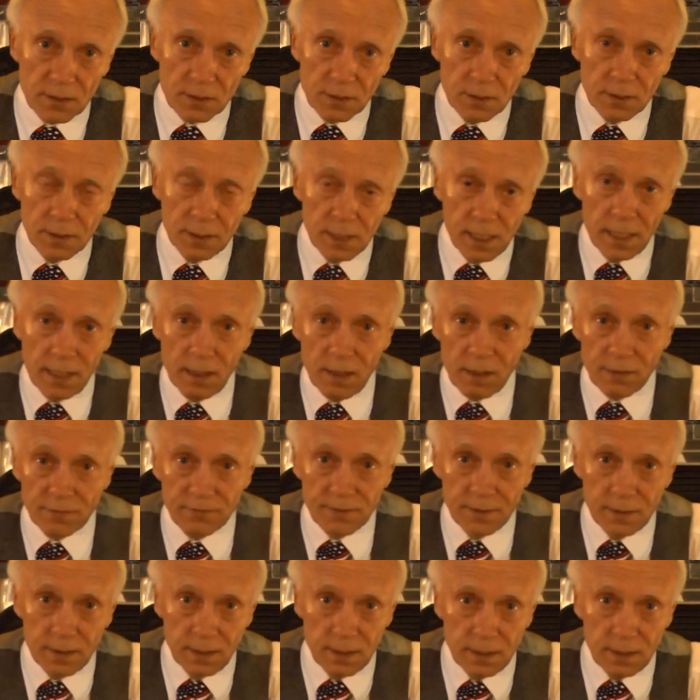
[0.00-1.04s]
going to lay off
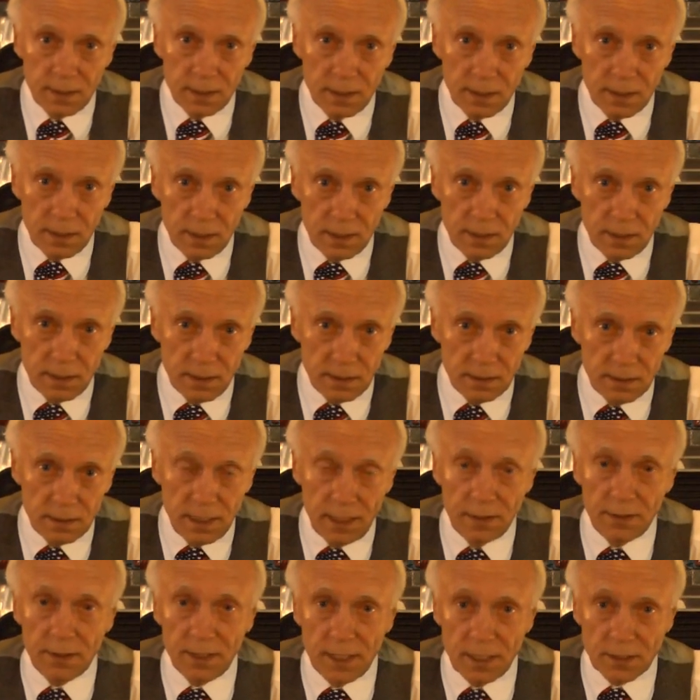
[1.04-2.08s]

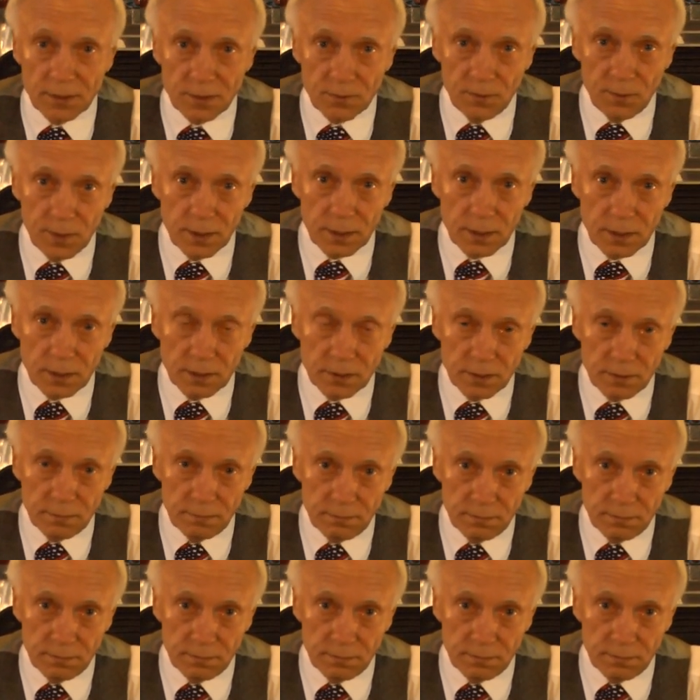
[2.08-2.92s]
10,000 workers.